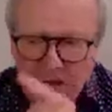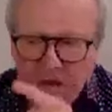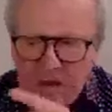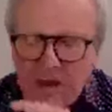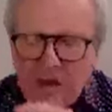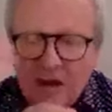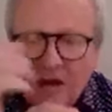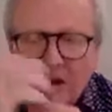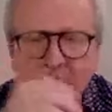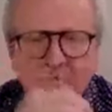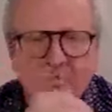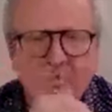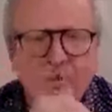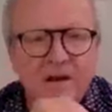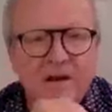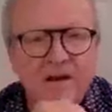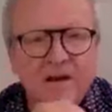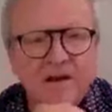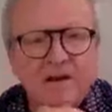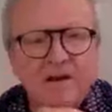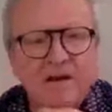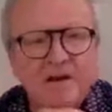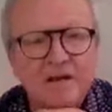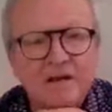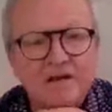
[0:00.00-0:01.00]

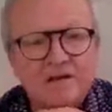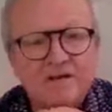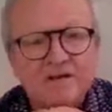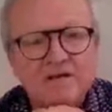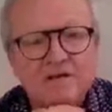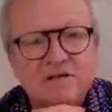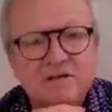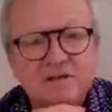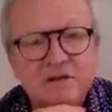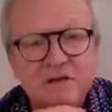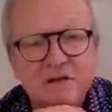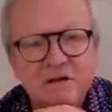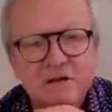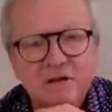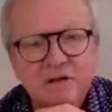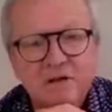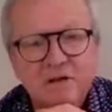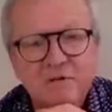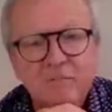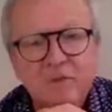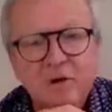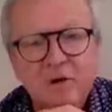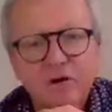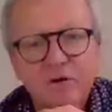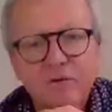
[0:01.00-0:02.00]
but it is
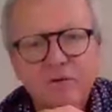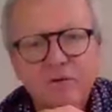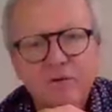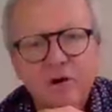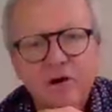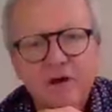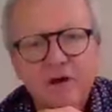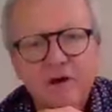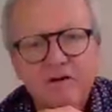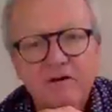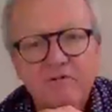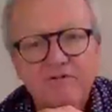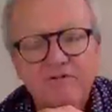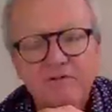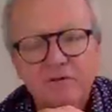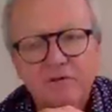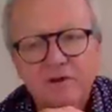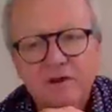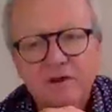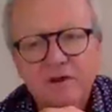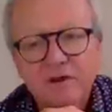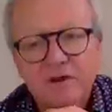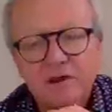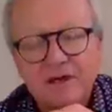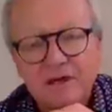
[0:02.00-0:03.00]
the modern way of
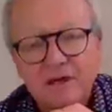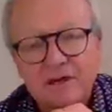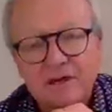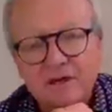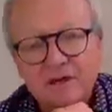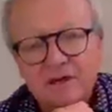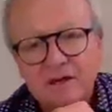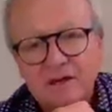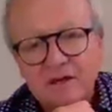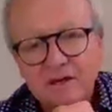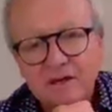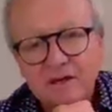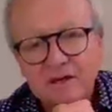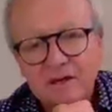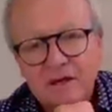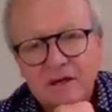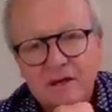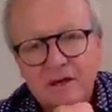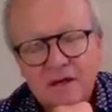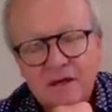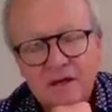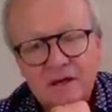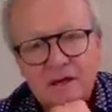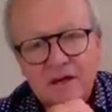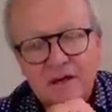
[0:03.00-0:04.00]
doing that.
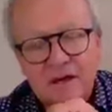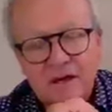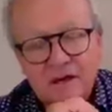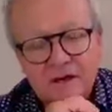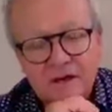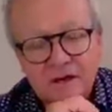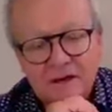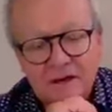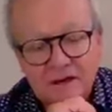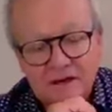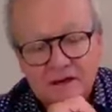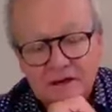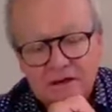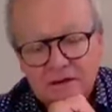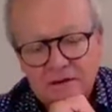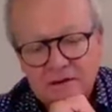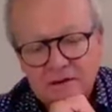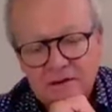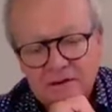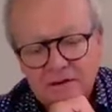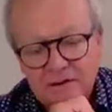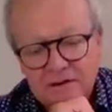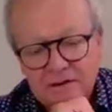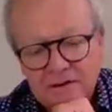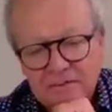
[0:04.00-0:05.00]

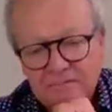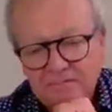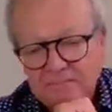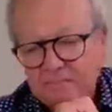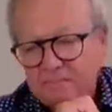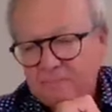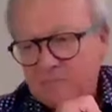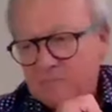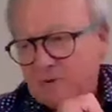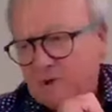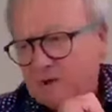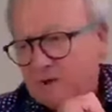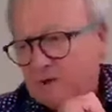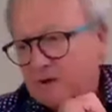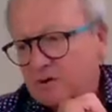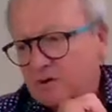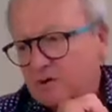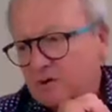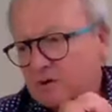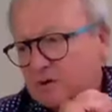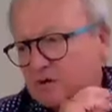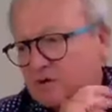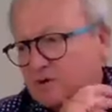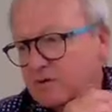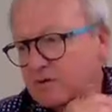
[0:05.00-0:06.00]
And
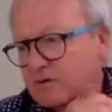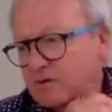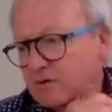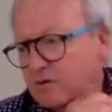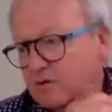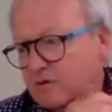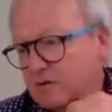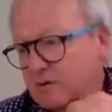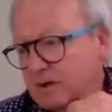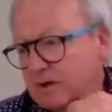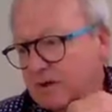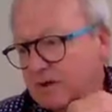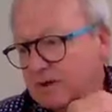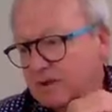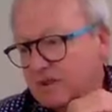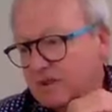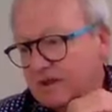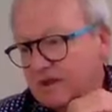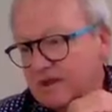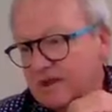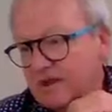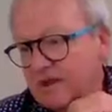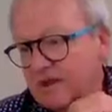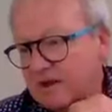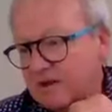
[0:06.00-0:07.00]
not to
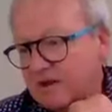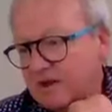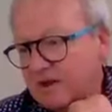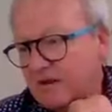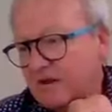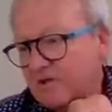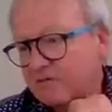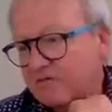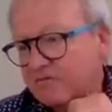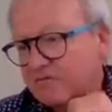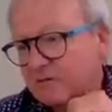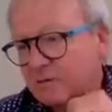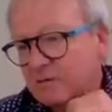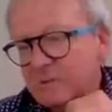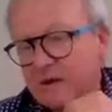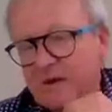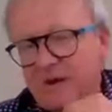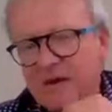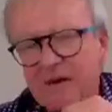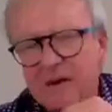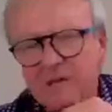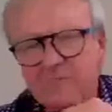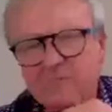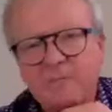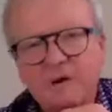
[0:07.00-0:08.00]
let the cat out of the
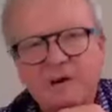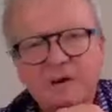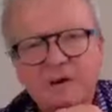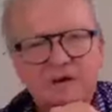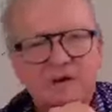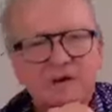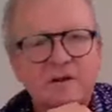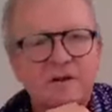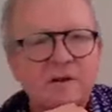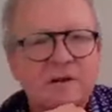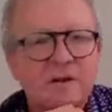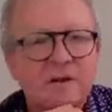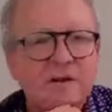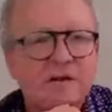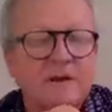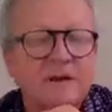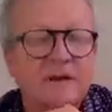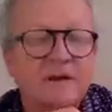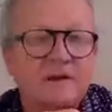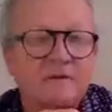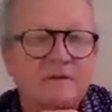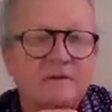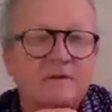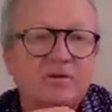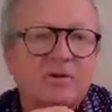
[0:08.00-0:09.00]
bag, but
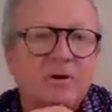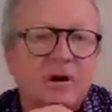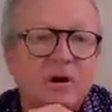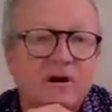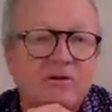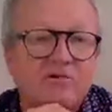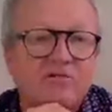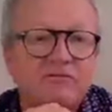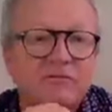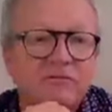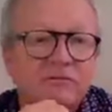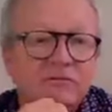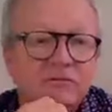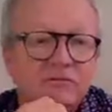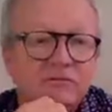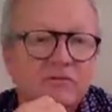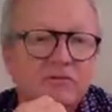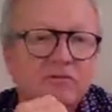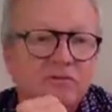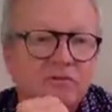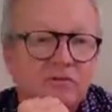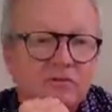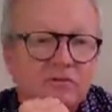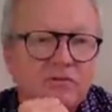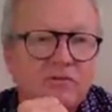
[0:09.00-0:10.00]
yeah, you have
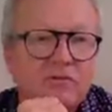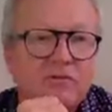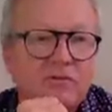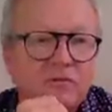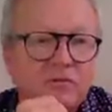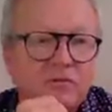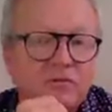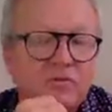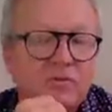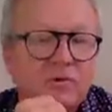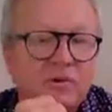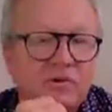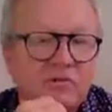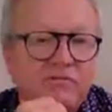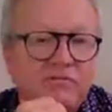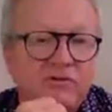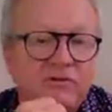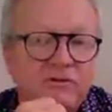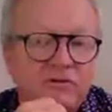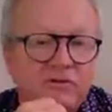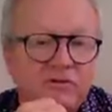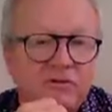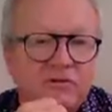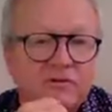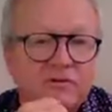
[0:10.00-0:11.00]
to,
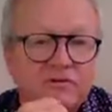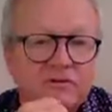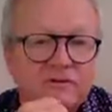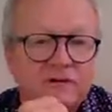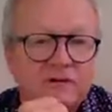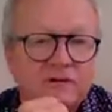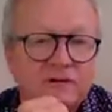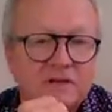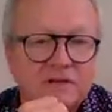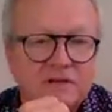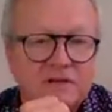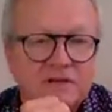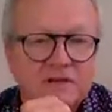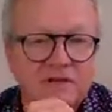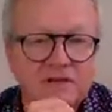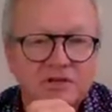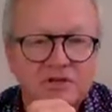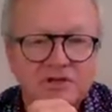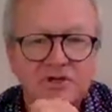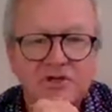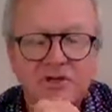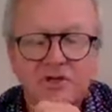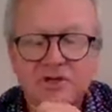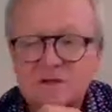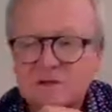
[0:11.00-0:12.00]
if you're using
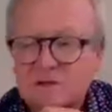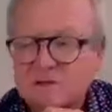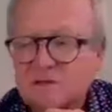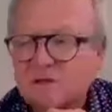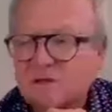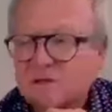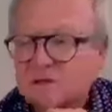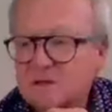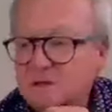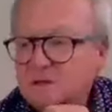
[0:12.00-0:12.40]
detergent,